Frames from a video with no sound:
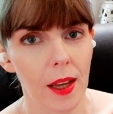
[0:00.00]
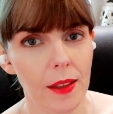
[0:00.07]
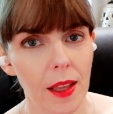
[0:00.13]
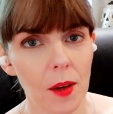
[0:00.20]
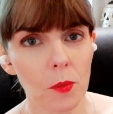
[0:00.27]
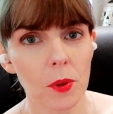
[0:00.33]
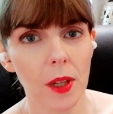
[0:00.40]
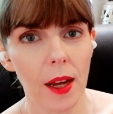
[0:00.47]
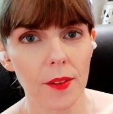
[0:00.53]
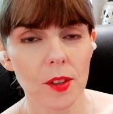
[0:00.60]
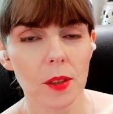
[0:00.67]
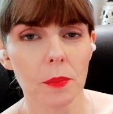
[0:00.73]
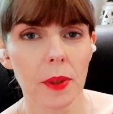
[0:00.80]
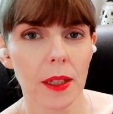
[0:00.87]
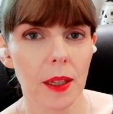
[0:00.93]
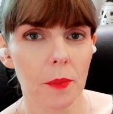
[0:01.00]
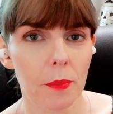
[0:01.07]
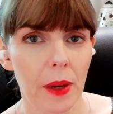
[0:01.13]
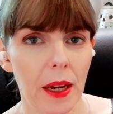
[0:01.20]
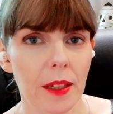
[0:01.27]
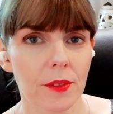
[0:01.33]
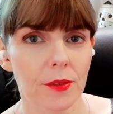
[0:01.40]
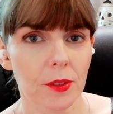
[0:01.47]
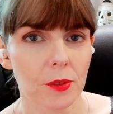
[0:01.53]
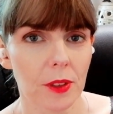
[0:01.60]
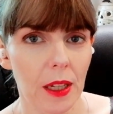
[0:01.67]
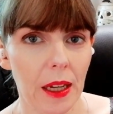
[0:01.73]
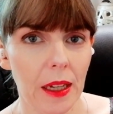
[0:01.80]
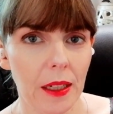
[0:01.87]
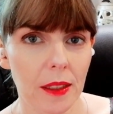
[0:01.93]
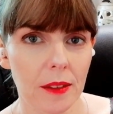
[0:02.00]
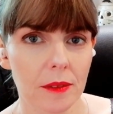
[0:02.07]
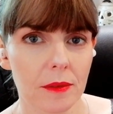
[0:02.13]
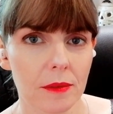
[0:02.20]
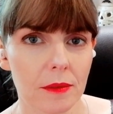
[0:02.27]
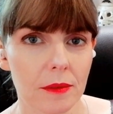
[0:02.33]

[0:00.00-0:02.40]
And that would have to be a painful day.